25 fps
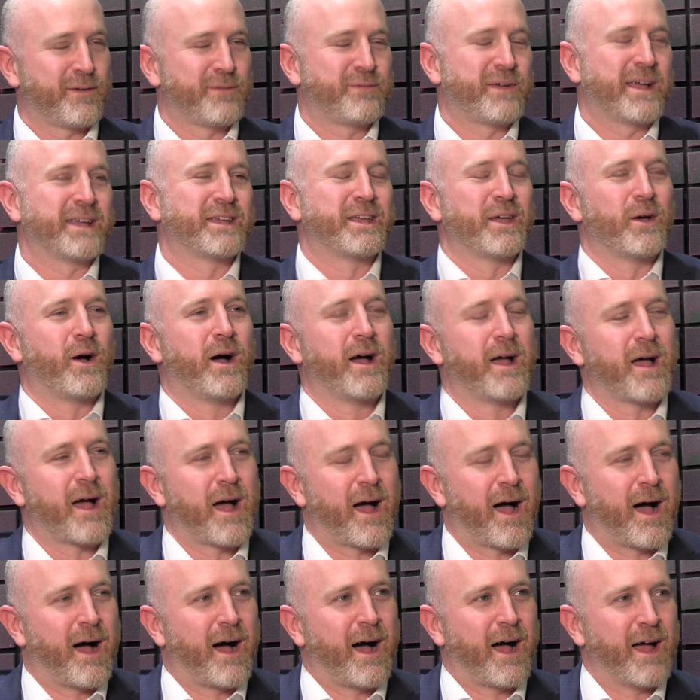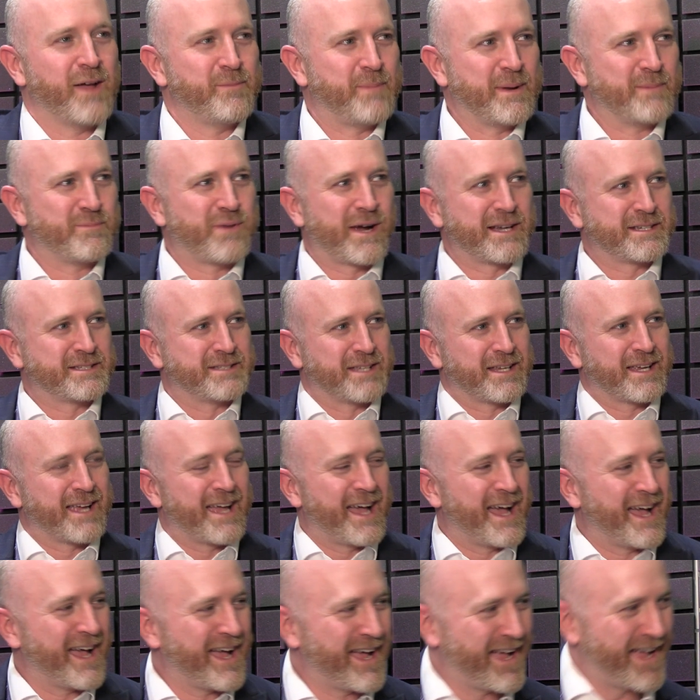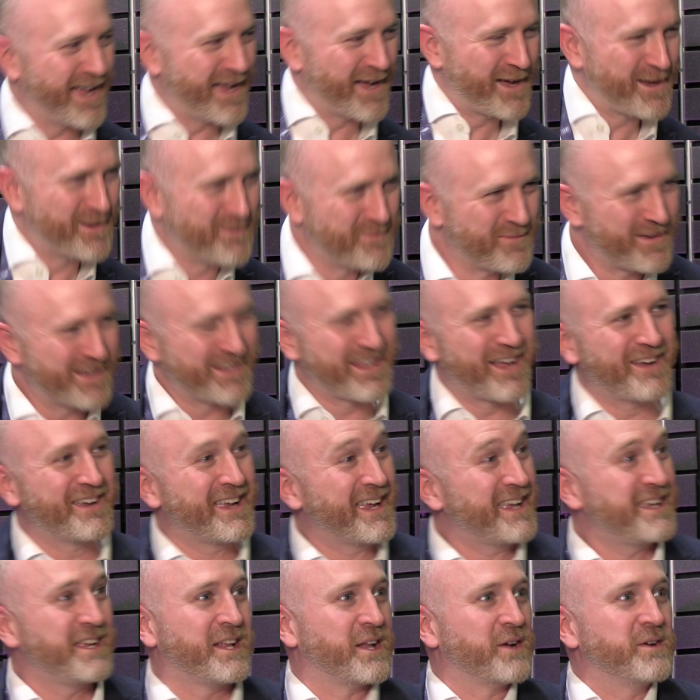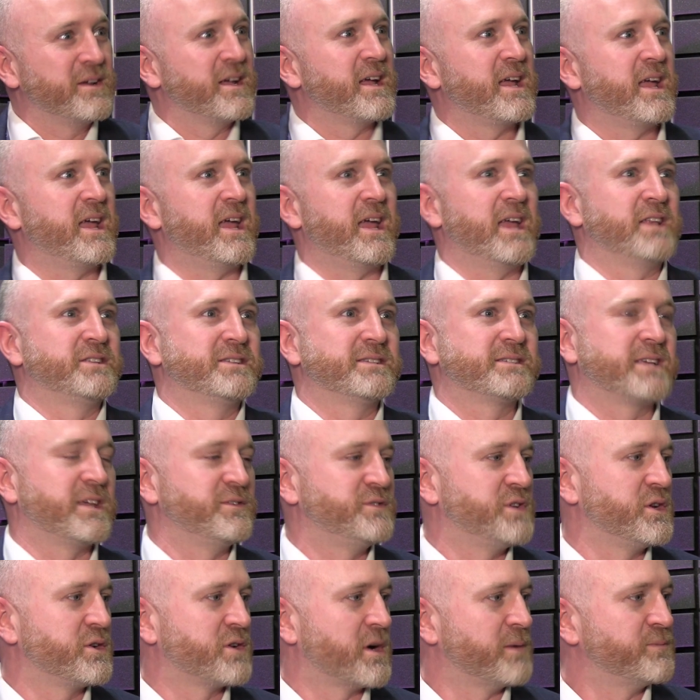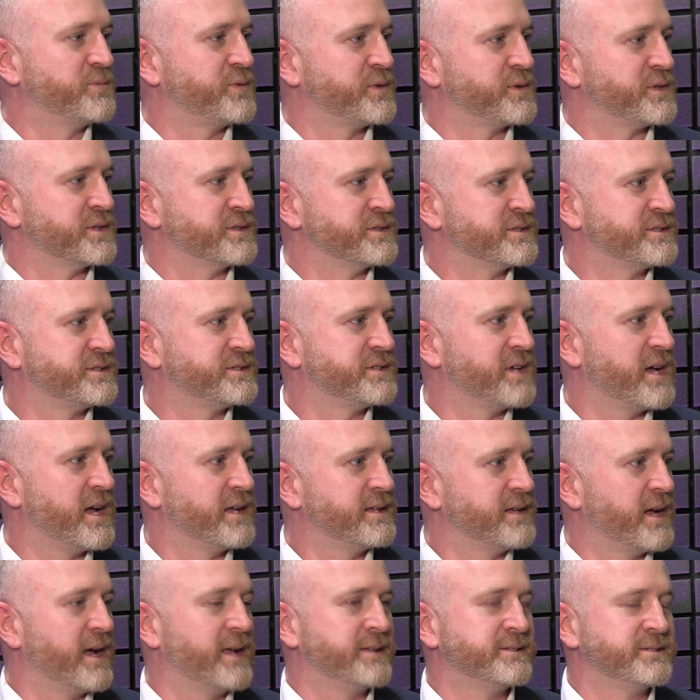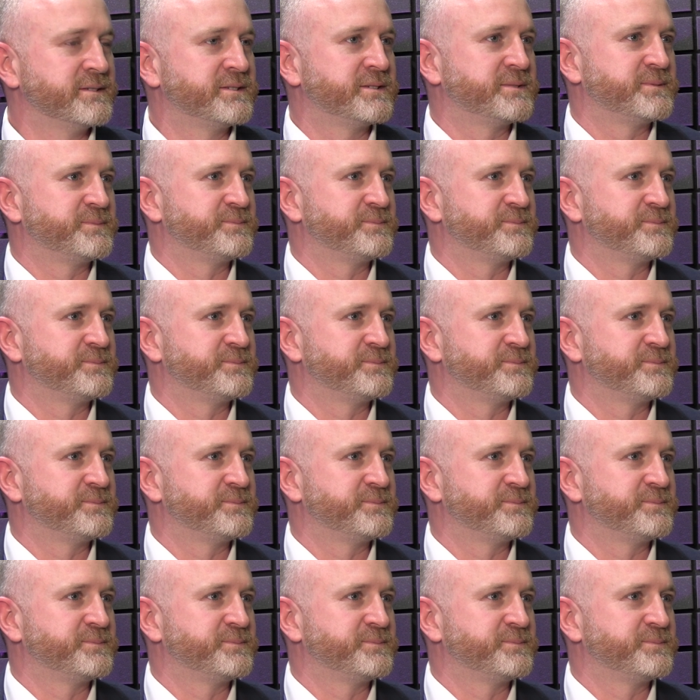Thank you. I've been practicing. It just gives you confidence, and